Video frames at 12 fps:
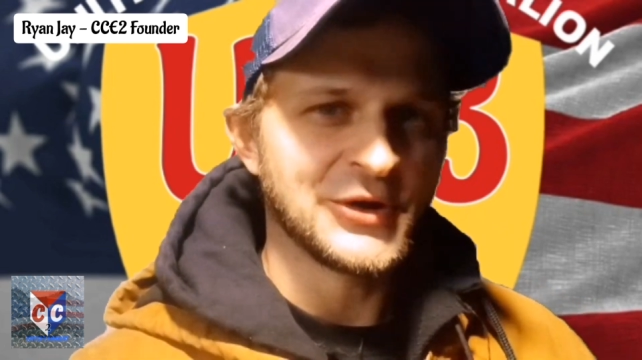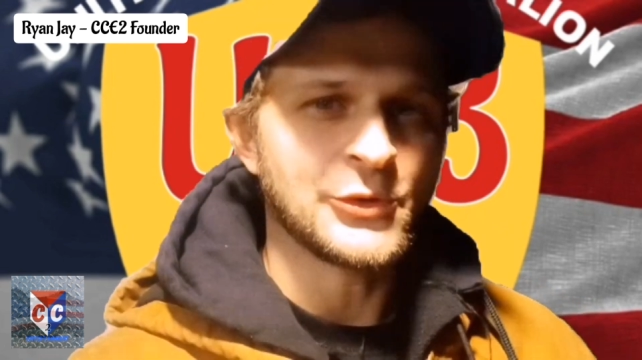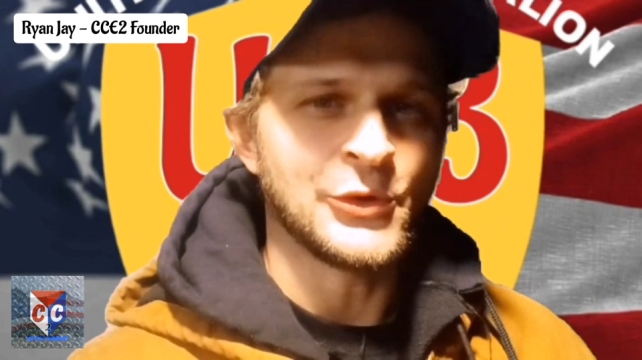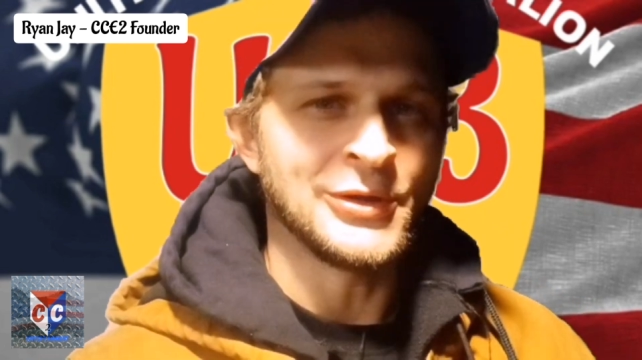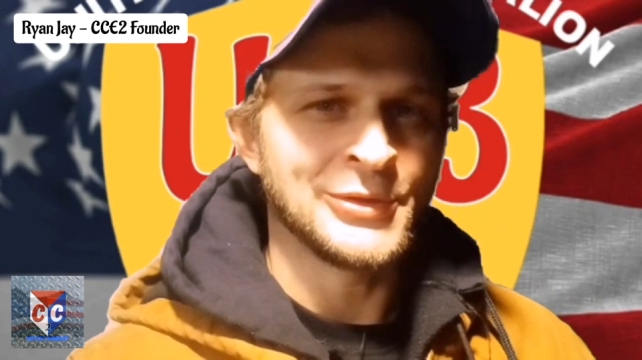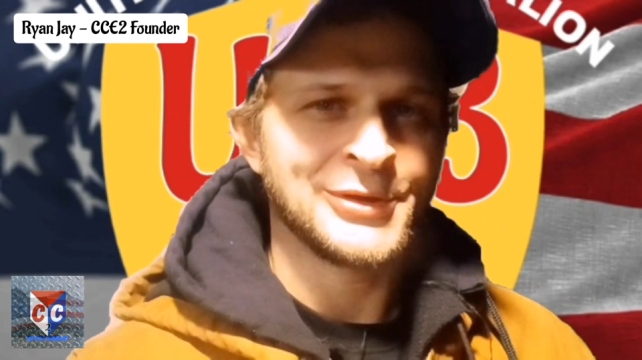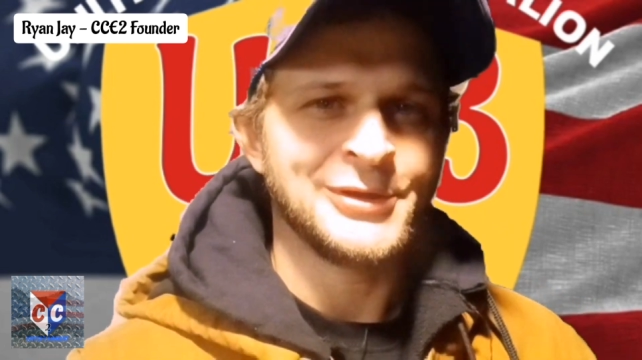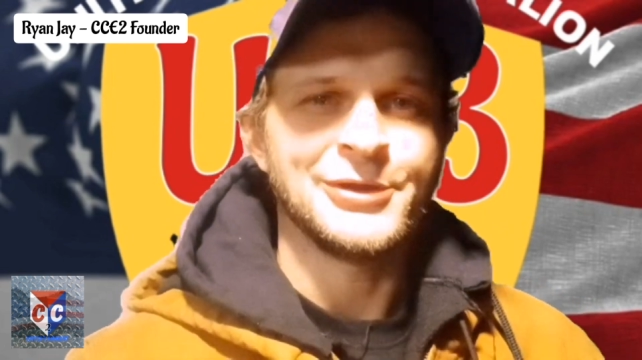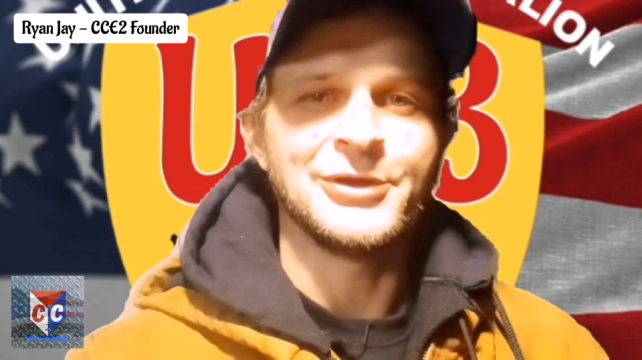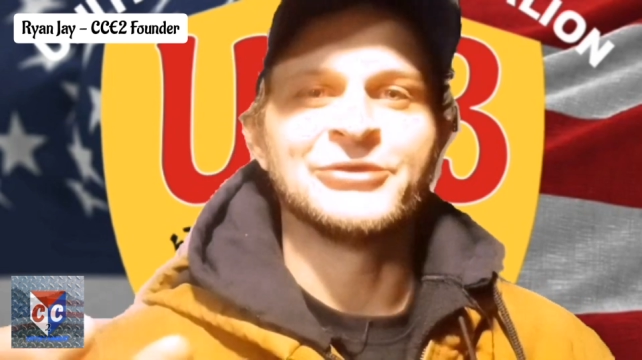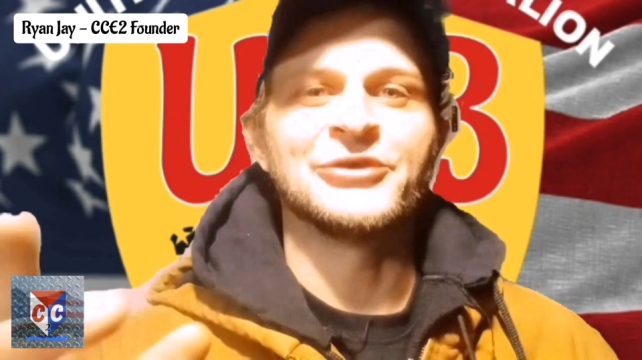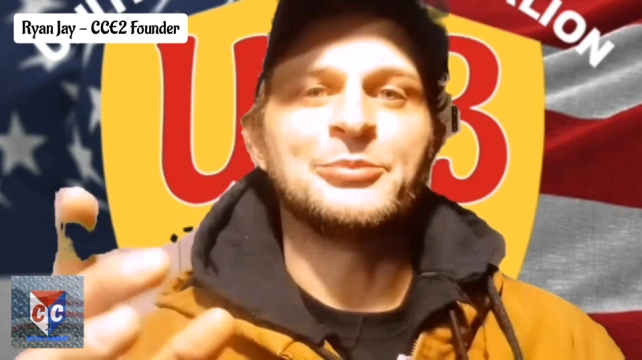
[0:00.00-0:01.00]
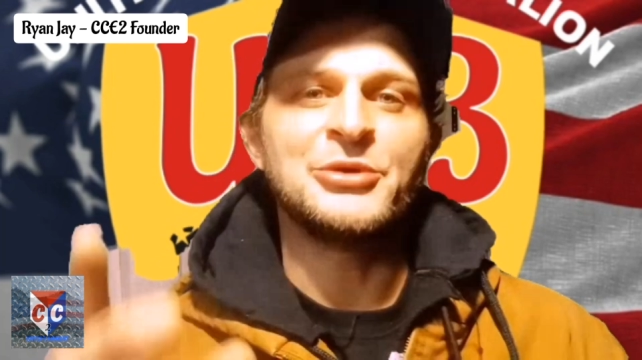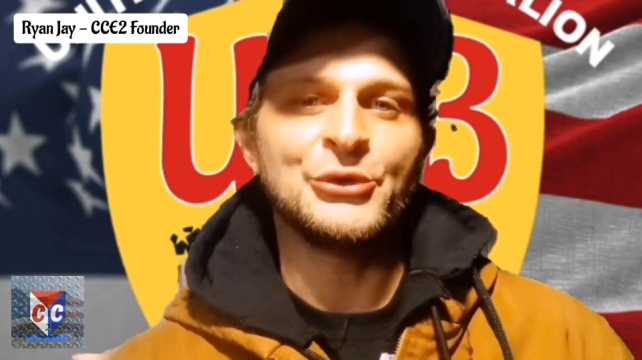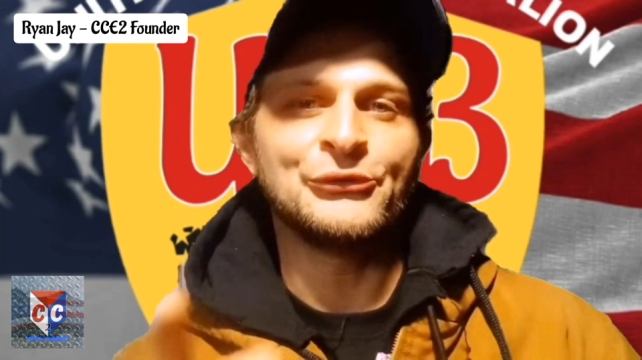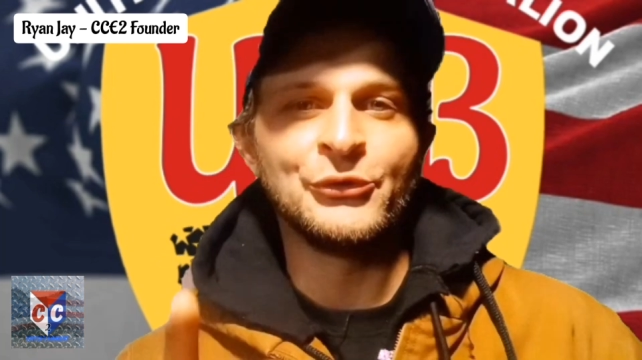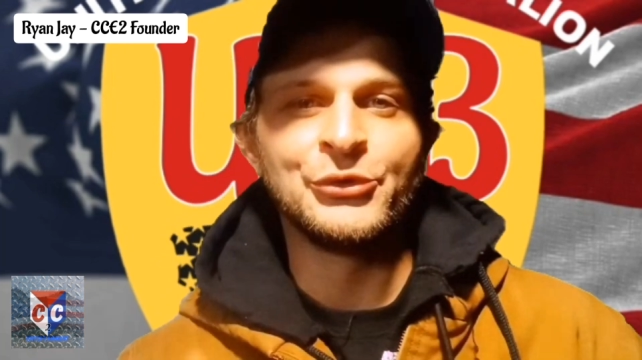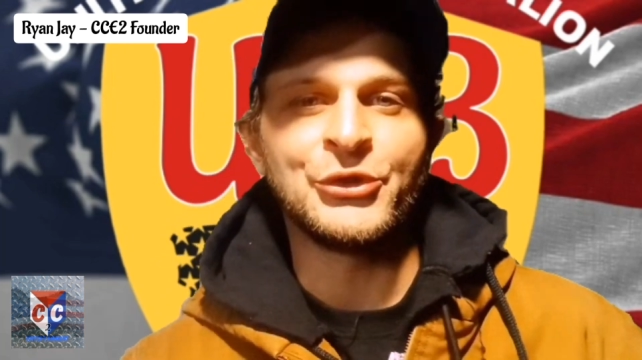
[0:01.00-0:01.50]
inequality is a
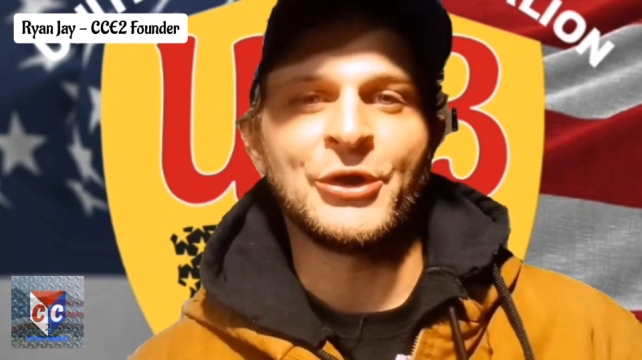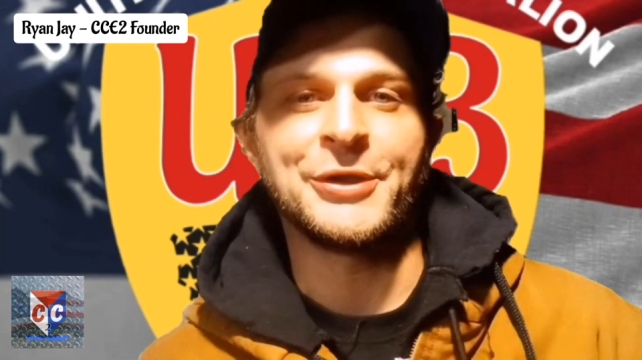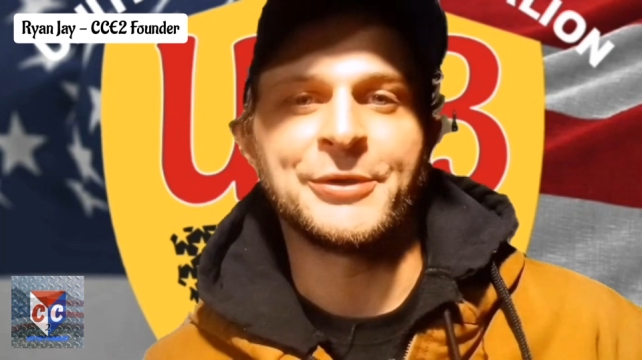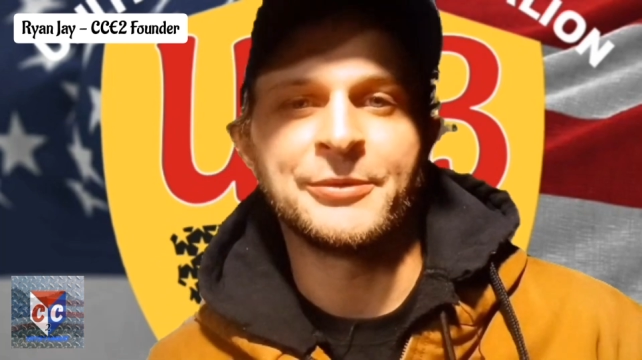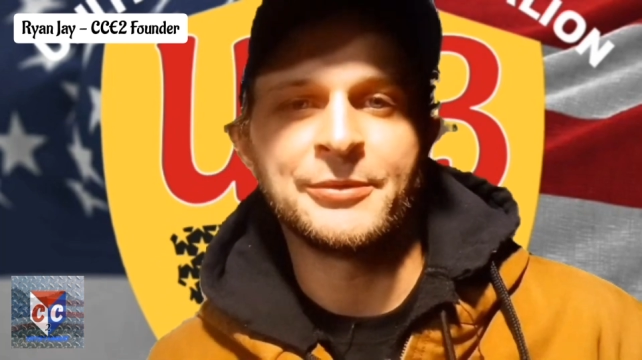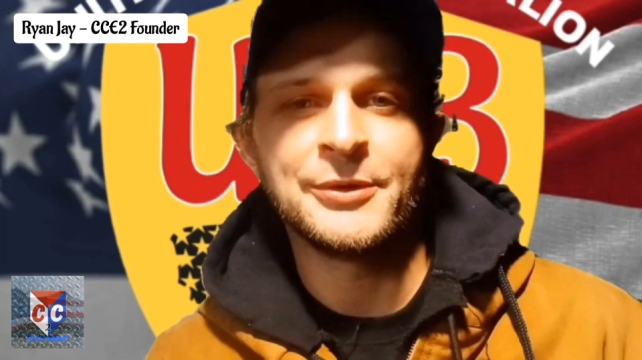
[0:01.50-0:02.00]
beautiful thing.